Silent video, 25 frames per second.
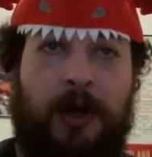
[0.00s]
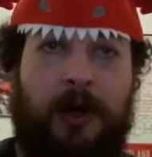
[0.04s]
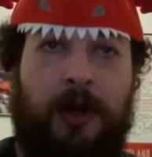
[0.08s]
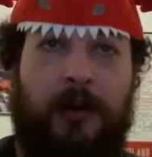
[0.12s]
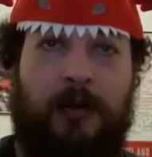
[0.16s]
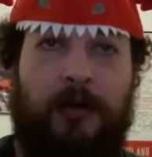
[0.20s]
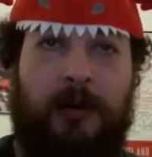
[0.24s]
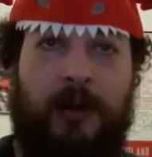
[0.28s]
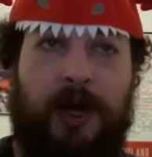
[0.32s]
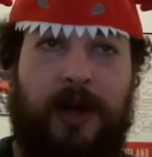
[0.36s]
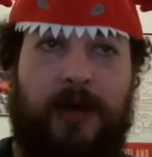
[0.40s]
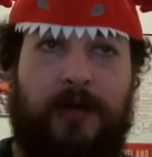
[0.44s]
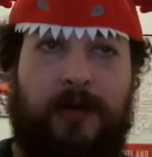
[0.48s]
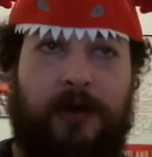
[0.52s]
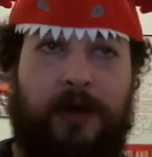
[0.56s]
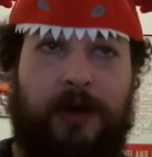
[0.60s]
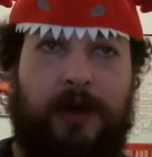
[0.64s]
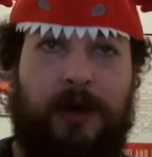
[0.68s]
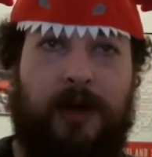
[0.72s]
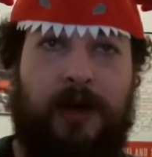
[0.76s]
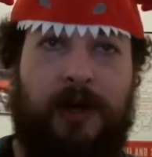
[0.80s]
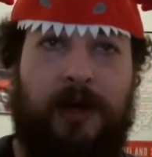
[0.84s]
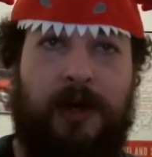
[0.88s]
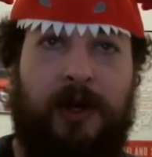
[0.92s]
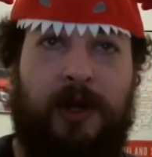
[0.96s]
whenever
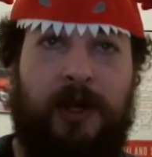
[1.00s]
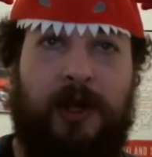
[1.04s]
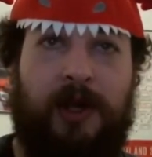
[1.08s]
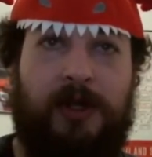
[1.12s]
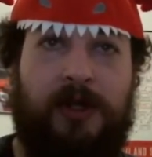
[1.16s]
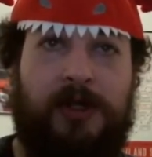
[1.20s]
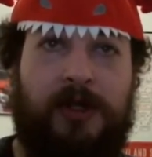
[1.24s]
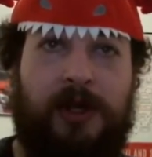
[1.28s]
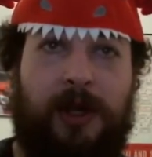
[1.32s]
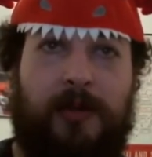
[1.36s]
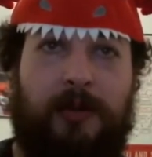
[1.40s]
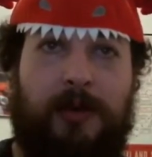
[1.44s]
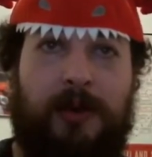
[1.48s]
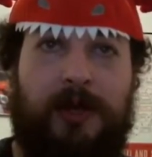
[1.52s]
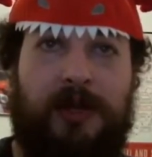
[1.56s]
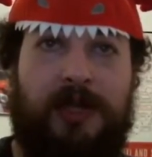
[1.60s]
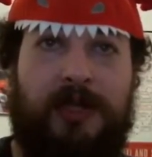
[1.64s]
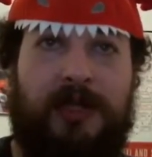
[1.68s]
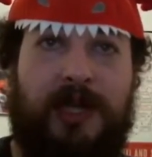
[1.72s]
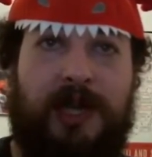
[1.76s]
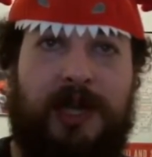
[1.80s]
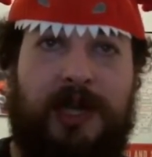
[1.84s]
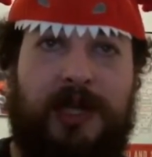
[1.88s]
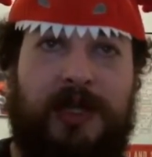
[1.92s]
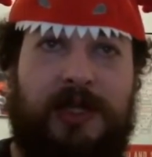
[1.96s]
a chomper
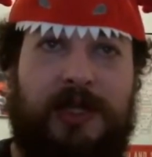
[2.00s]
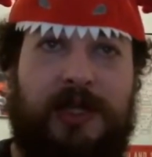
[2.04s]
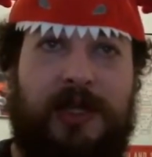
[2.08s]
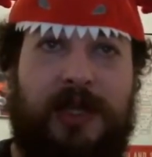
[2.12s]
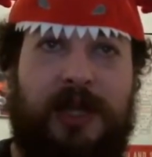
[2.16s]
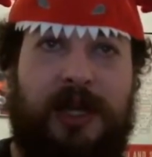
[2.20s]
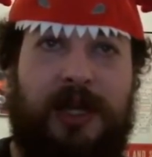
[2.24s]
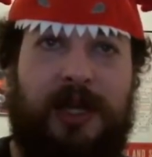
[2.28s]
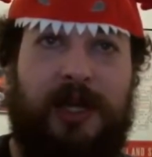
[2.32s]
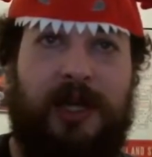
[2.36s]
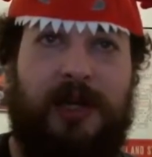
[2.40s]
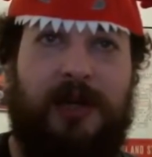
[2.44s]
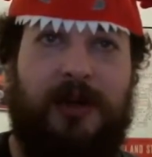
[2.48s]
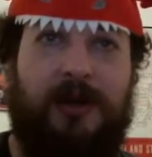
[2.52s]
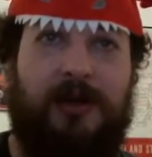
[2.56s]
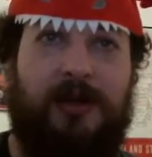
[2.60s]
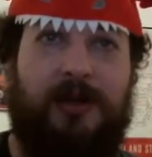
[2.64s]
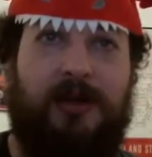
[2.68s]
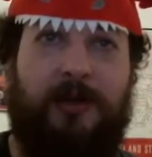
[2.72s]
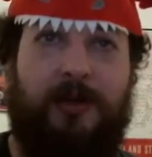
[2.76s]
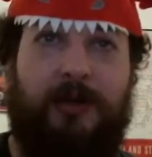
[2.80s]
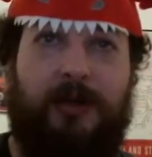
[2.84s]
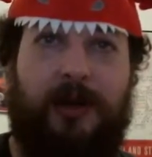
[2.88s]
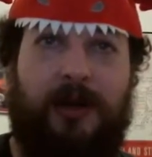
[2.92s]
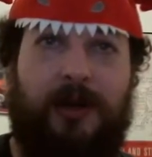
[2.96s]
decides to eat it or
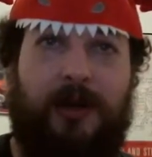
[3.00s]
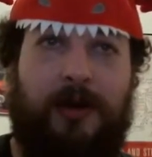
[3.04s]
something.